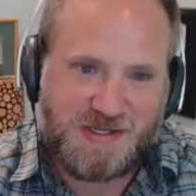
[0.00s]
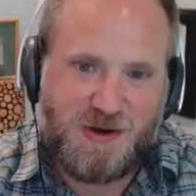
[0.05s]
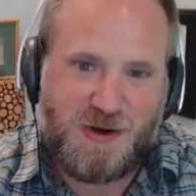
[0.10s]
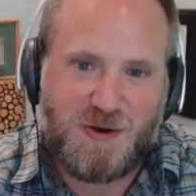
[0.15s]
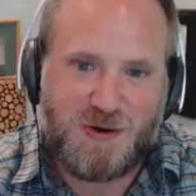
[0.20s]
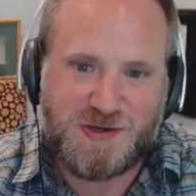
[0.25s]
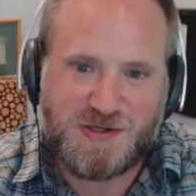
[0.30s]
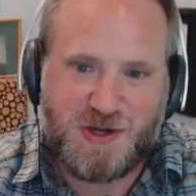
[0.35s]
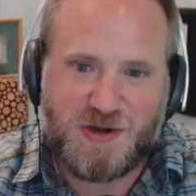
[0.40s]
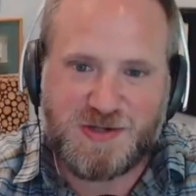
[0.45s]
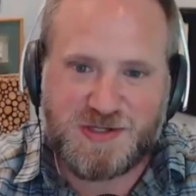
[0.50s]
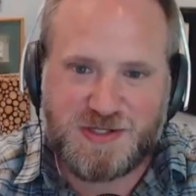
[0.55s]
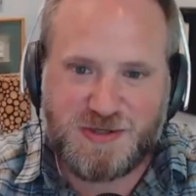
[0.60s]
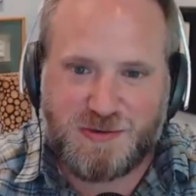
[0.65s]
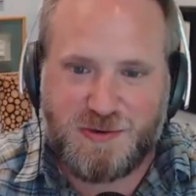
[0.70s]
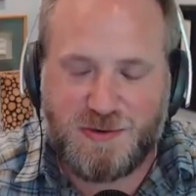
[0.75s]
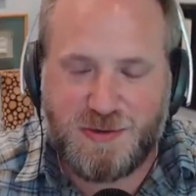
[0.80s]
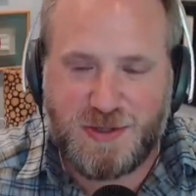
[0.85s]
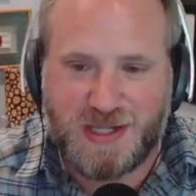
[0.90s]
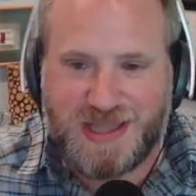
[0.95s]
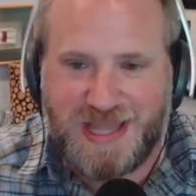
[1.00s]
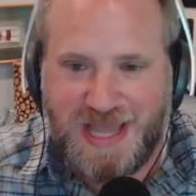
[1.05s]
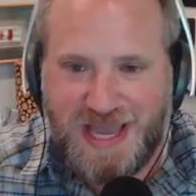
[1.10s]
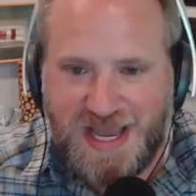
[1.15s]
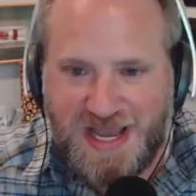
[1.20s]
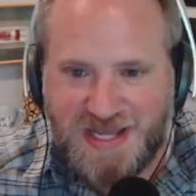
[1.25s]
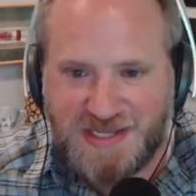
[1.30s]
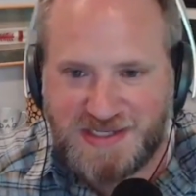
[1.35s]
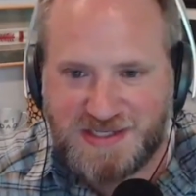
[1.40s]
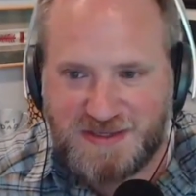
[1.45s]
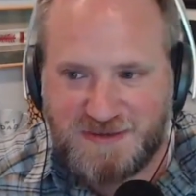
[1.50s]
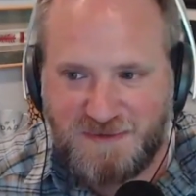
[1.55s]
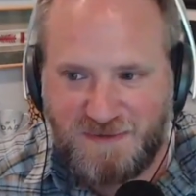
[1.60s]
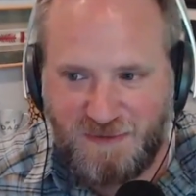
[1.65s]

car is also going to last